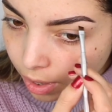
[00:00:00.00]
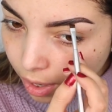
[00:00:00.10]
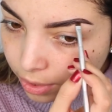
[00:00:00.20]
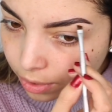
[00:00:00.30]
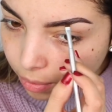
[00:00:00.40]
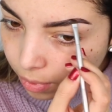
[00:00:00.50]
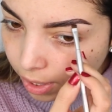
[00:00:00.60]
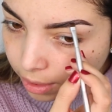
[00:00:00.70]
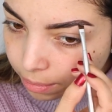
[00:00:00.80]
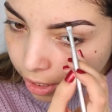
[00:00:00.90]
I don't know
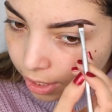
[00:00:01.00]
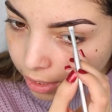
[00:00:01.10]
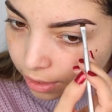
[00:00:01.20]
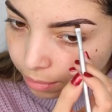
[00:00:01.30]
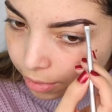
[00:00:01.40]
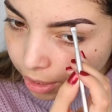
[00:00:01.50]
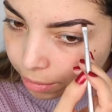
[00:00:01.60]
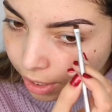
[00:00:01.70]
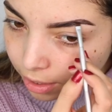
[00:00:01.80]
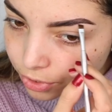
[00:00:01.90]
why, but my
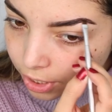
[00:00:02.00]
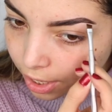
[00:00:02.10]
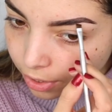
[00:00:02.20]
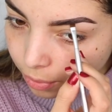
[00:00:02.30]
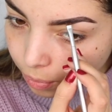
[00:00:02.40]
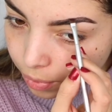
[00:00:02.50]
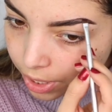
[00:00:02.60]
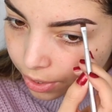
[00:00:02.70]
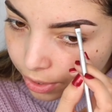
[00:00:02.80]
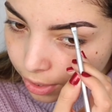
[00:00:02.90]
brows are kind of
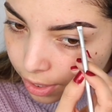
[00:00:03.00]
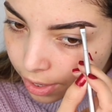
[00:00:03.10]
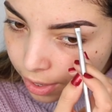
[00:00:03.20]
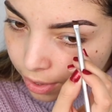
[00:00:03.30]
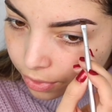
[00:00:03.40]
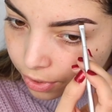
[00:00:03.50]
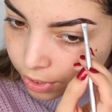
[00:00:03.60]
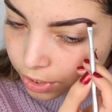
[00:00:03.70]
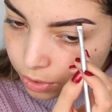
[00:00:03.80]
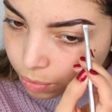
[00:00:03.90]
weird. There
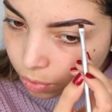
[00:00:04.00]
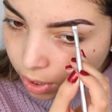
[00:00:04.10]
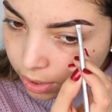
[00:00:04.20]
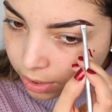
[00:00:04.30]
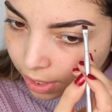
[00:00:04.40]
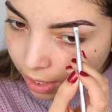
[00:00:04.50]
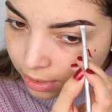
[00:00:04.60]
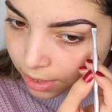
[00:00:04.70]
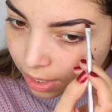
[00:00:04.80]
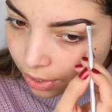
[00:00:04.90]
is one that
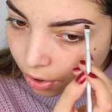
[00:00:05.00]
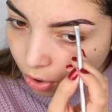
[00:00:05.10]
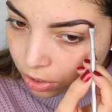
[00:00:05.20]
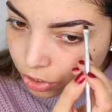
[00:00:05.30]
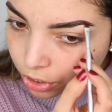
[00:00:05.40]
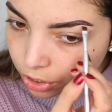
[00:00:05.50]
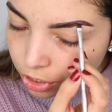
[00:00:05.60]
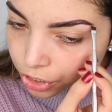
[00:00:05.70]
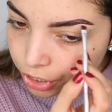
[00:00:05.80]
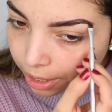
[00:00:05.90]
has like an archer
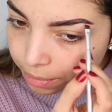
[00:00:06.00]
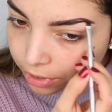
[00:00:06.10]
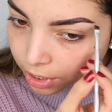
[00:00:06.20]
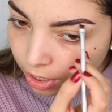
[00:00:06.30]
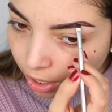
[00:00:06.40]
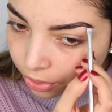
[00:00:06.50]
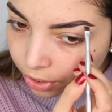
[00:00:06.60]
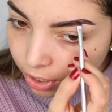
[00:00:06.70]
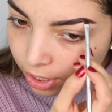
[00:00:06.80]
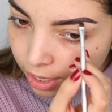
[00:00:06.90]
shape than the
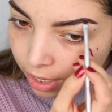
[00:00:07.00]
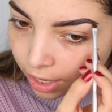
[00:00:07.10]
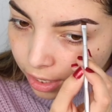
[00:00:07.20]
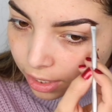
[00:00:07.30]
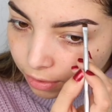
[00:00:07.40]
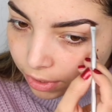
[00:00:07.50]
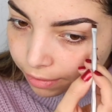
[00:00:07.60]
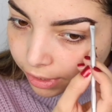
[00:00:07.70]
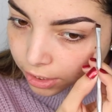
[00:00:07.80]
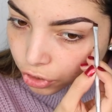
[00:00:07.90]
other, and even
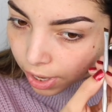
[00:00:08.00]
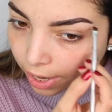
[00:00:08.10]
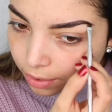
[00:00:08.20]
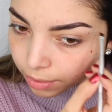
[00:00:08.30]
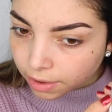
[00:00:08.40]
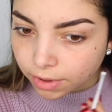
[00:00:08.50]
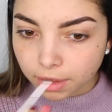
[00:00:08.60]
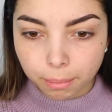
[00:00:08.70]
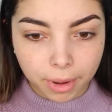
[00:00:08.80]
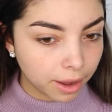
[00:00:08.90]
if I try to even
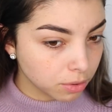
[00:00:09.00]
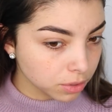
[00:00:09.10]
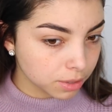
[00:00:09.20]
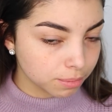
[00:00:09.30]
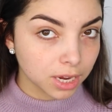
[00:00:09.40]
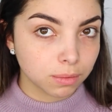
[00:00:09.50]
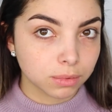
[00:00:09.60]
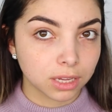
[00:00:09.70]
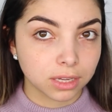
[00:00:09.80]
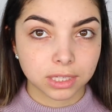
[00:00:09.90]
them out,
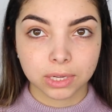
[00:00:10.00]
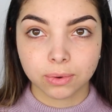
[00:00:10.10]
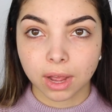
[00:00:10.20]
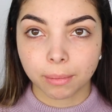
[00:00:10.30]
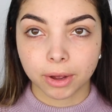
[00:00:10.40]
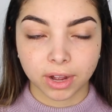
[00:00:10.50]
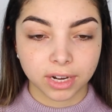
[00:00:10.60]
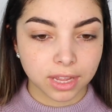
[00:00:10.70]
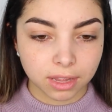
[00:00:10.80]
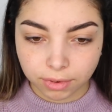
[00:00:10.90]
sometimes they still come out
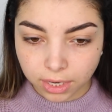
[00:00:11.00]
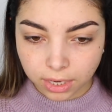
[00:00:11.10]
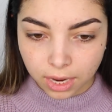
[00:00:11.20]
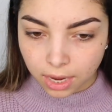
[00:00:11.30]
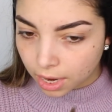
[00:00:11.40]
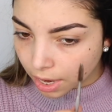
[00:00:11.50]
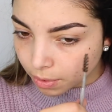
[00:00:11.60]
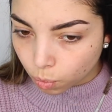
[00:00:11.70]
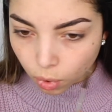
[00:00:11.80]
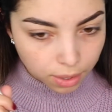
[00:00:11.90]
uneven
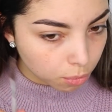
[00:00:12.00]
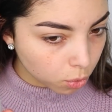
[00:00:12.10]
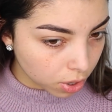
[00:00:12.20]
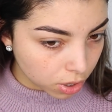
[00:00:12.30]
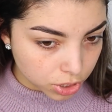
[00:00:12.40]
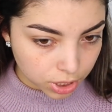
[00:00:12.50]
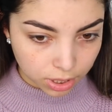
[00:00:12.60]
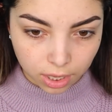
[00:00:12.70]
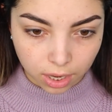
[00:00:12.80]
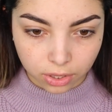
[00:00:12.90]
and one more arch
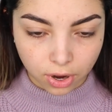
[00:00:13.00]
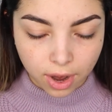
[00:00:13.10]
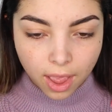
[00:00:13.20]
than the other.